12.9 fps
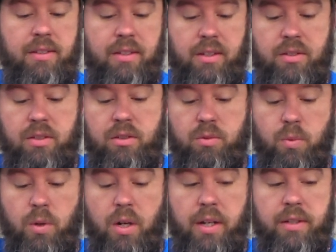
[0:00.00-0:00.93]
This is
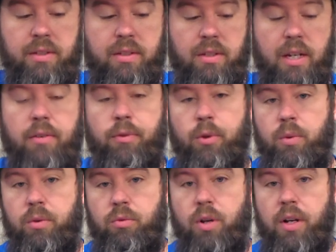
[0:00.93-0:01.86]
what
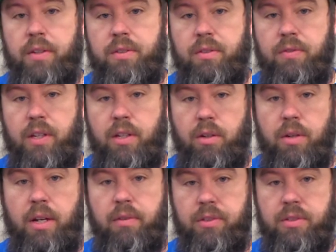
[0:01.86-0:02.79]
everyone runs if they
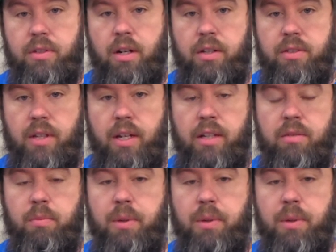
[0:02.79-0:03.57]
don't have a stock stance,